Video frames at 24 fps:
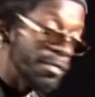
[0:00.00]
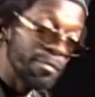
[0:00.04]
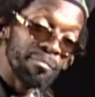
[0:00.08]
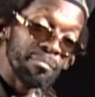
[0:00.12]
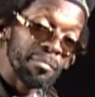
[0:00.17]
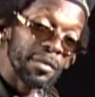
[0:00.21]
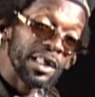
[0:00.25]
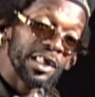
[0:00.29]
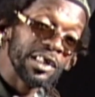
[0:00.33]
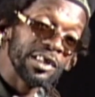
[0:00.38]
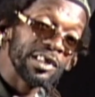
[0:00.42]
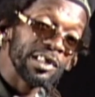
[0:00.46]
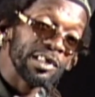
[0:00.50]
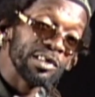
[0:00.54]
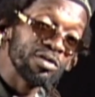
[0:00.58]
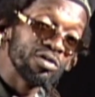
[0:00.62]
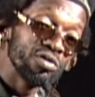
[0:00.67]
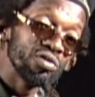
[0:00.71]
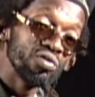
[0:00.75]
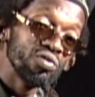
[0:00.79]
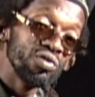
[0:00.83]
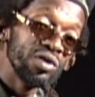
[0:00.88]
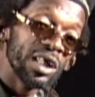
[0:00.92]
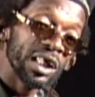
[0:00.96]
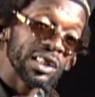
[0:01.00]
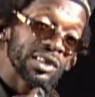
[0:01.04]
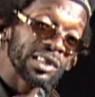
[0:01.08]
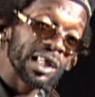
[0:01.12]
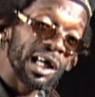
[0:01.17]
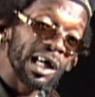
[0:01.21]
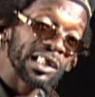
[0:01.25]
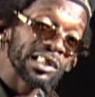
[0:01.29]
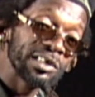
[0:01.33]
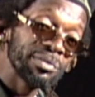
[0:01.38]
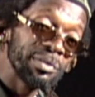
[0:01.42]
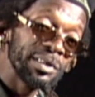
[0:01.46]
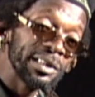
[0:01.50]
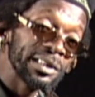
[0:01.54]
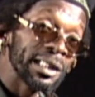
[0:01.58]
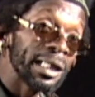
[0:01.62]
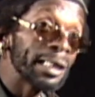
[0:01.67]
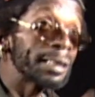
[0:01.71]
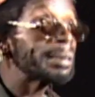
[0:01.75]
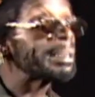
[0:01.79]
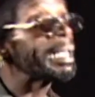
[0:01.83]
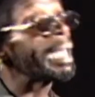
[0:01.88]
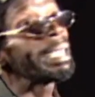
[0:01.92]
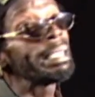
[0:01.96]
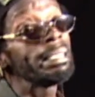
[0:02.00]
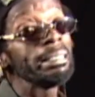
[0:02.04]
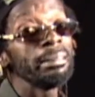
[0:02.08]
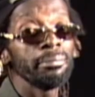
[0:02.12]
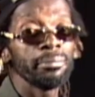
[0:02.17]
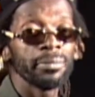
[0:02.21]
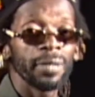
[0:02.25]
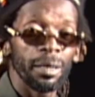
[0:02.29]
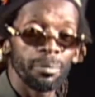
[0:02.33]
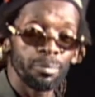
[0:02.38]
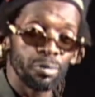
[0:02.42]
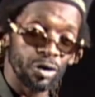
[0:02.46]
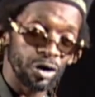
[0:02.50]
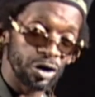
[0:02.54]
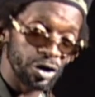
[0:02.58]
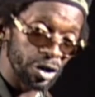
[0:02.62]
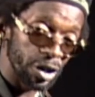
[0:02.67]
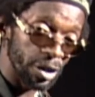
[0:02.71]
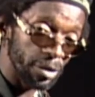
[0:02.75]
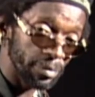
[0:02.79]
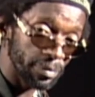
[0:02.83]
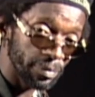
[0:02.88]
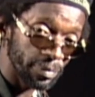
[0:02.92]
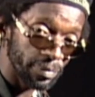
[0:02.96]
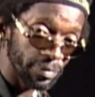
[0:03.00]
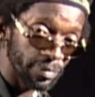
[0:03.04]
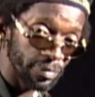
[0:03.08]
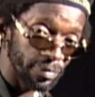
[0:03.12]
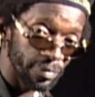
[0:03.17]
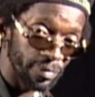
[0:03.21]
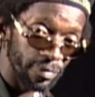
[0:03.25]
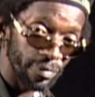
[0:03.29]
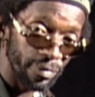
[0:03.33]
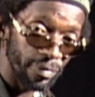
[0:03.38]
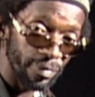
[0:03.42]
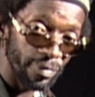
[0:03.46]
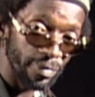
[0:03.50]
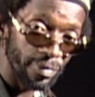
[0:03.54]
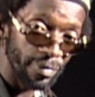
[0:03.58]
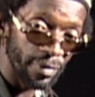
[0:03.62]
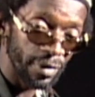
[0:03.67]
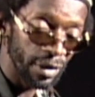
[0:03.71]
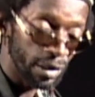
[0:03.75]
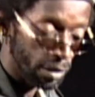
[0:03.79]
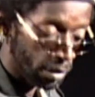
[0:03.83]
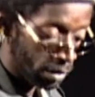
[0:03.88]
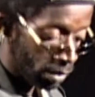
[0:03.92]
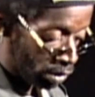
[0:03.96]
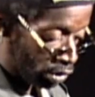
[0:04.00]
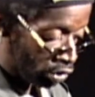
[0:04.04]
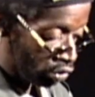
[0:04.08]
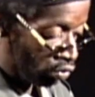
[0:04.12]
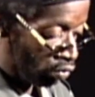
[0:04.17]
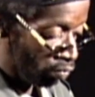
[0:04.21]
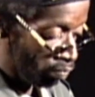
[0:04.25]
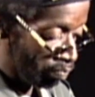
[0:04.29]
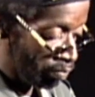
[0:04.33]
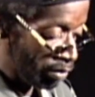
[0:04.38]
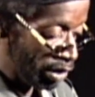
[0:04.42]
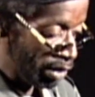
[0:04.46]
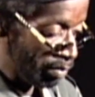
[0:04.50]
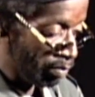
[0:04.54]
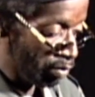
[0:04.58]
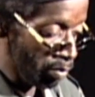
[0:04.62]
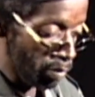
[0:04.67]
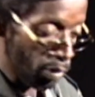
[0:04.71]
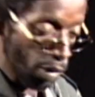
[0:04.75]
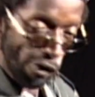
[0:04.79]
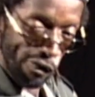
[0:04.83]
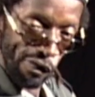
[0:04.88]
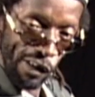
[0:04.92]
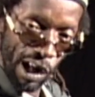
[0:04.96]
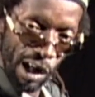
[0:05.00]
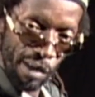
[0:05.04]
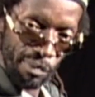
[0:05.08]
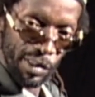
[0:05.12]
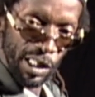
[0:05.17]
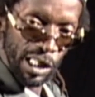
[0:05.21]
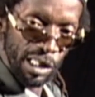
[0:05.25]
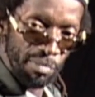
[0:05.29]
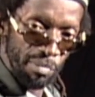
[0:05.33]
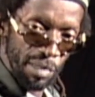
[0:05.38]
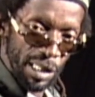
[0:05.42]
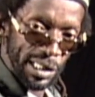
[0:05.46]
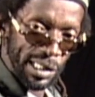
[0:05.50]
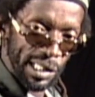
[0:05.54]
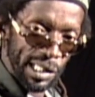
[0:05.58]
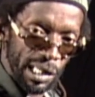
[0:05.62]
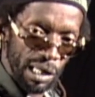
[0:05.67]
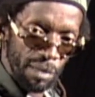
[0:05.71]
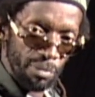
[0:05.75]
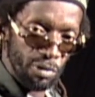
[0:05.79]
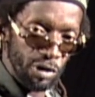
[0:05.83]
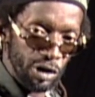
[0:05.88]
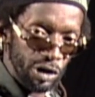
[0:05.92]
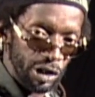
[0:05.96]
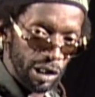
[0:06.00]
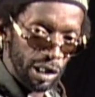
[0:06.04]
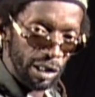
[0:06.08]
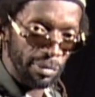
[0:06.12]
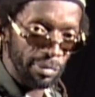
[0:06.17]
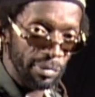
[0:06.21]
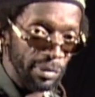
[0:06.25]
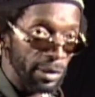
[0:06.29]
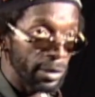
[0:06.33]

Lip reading: Many things to do in a short space of time, the pressure. Some people perform the best under pressure.